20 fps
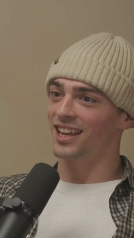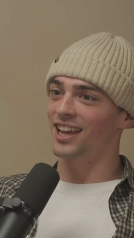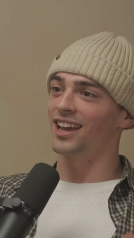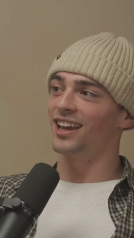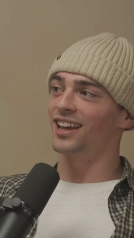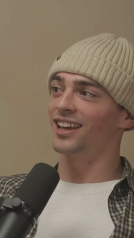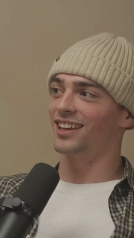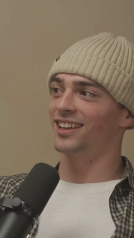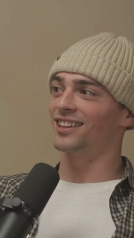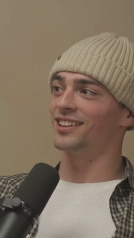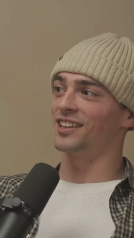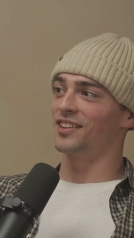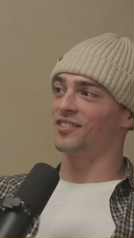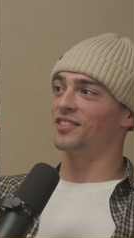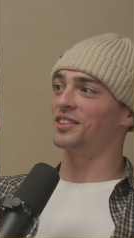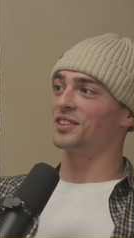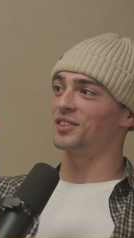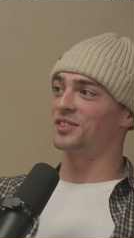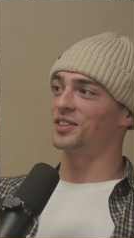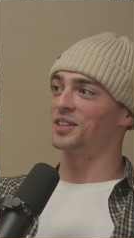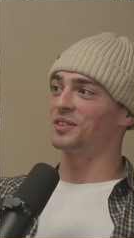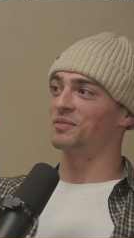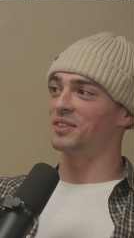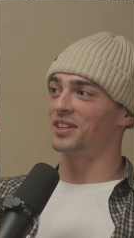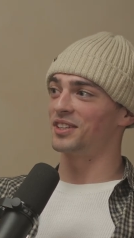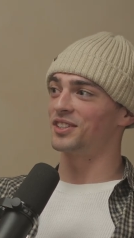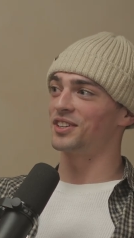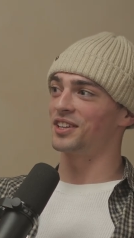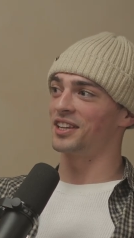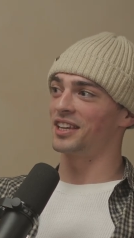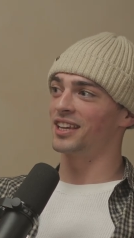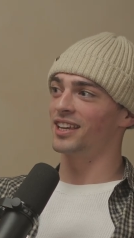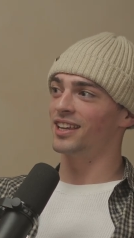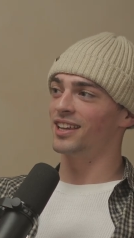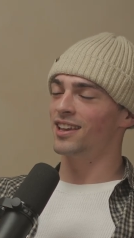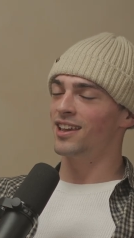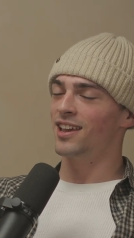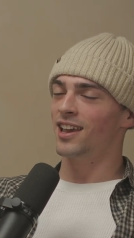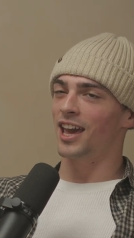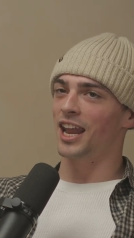yeah, living the dream, literally.
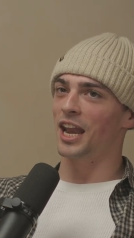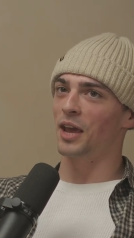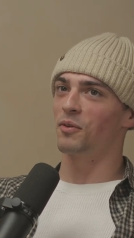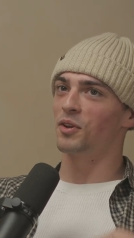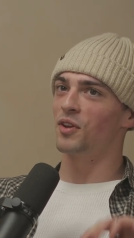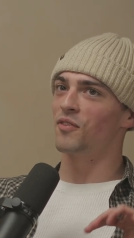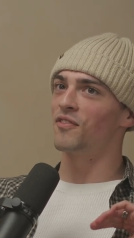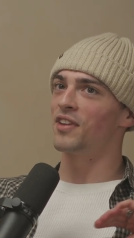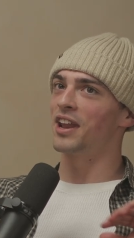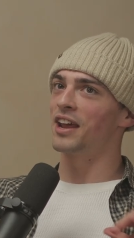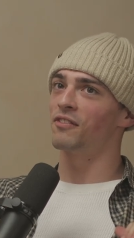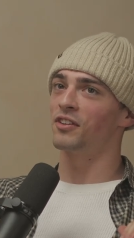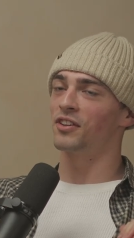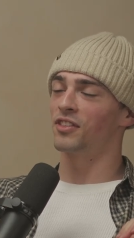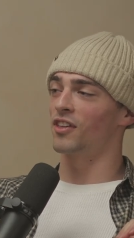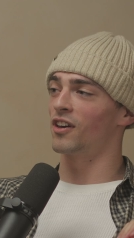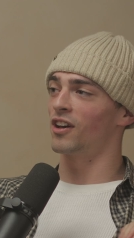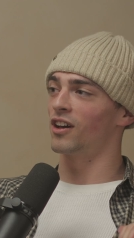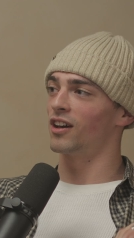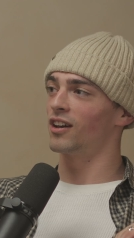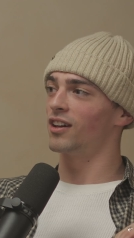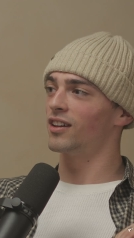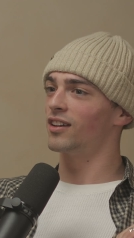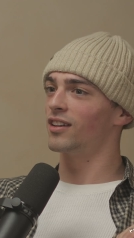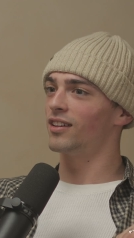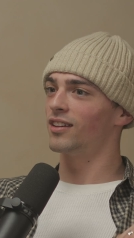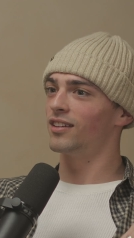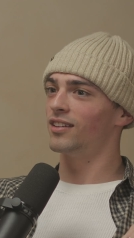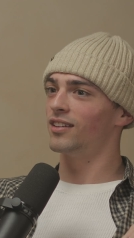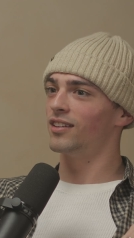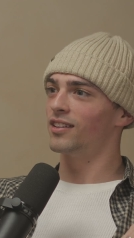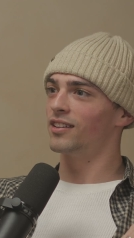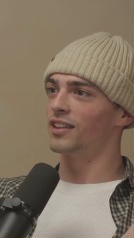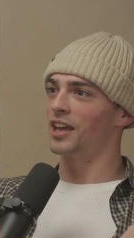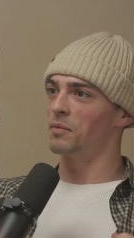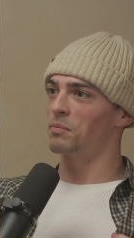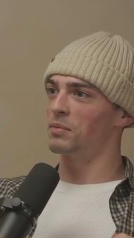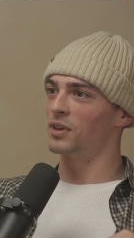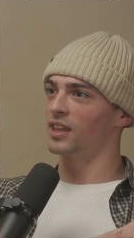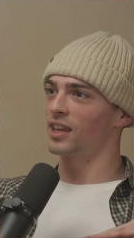And I would have never thought that
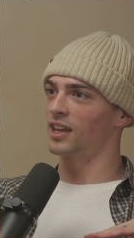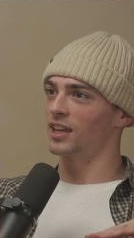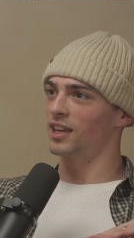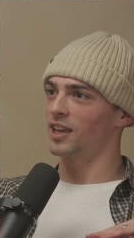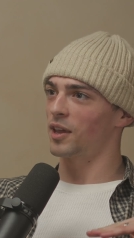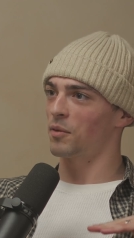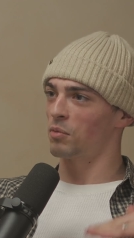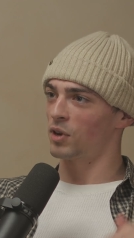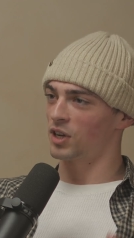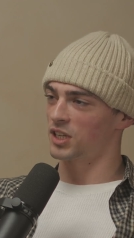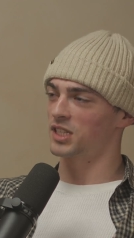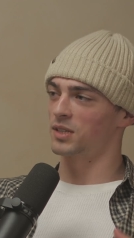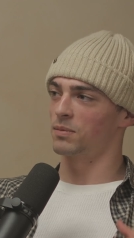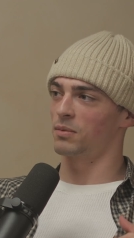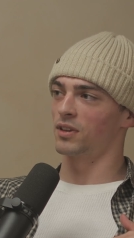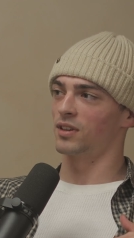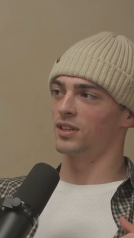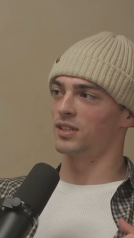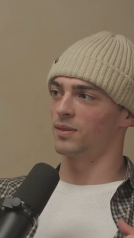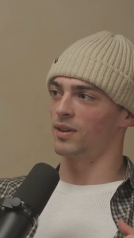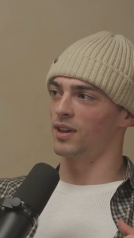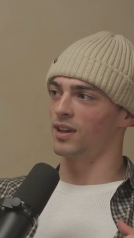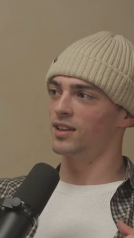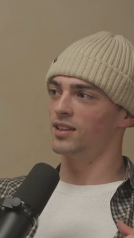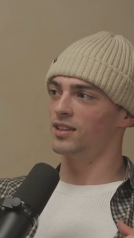I'd be like a principal as well.